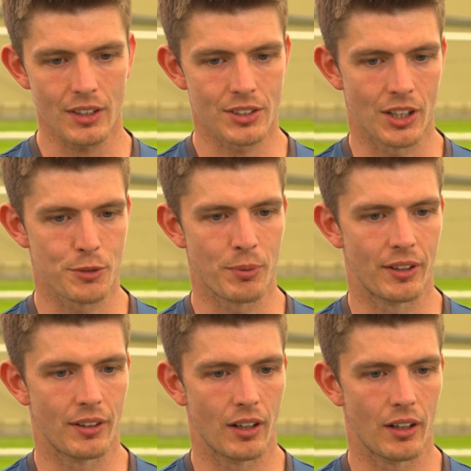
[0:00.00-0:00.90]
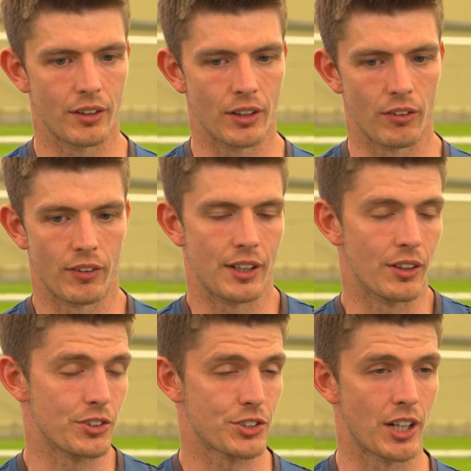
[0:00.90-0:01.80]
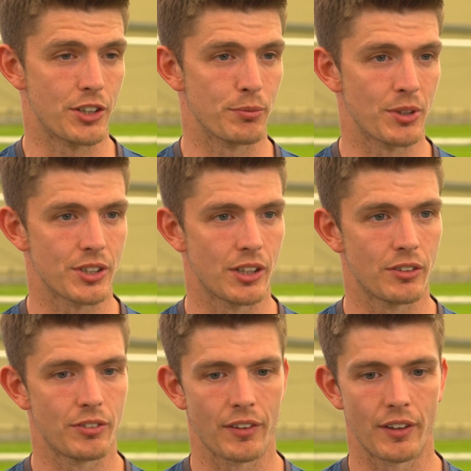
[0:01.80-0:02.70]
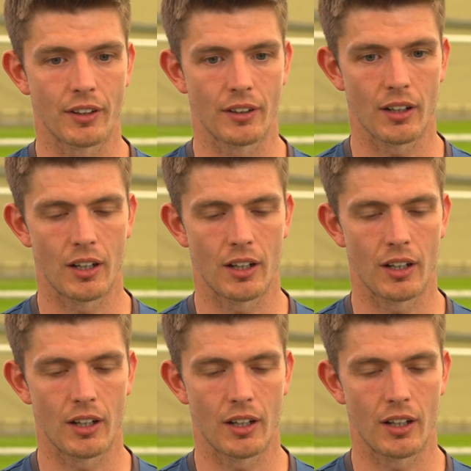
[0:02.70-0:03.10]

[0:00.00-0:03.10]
So it's been, you know, a really nice change for myself, I think.